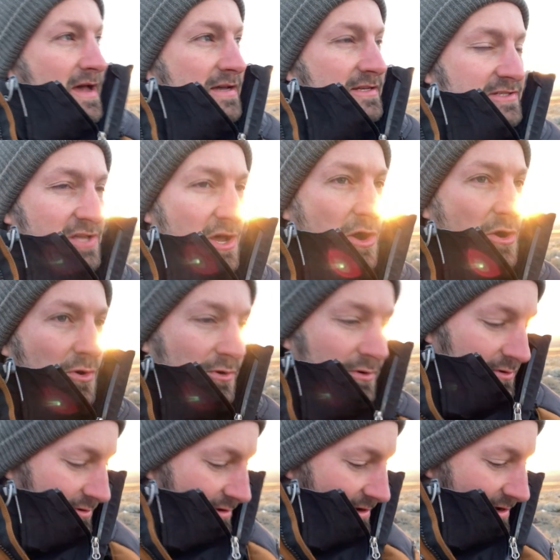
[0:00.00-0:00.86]

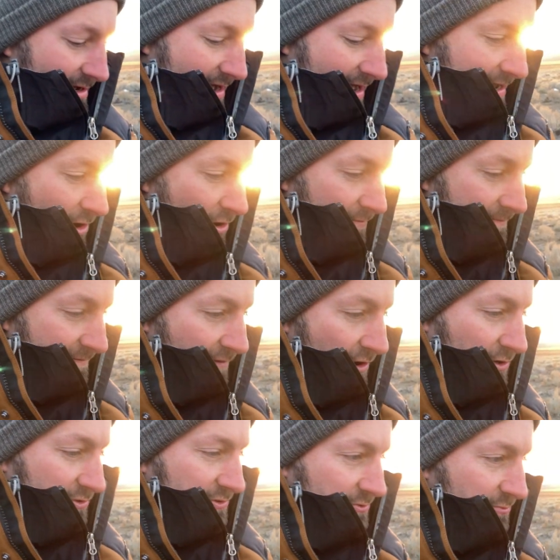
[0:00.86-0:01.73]
So I hope
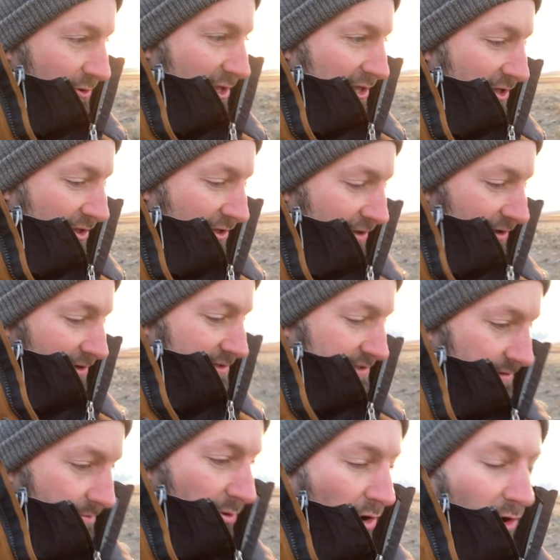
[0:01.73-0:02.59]
folks will
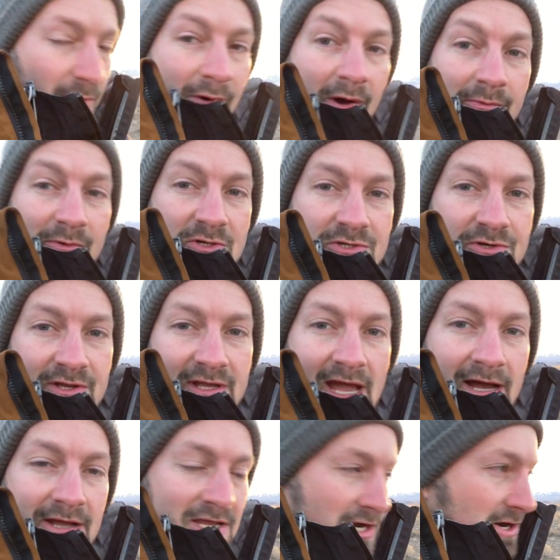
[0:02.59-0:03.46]
support what we're
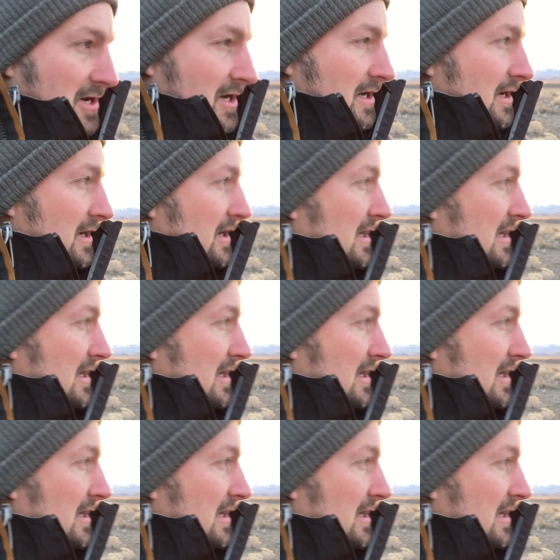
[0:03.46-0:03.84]
doing out here.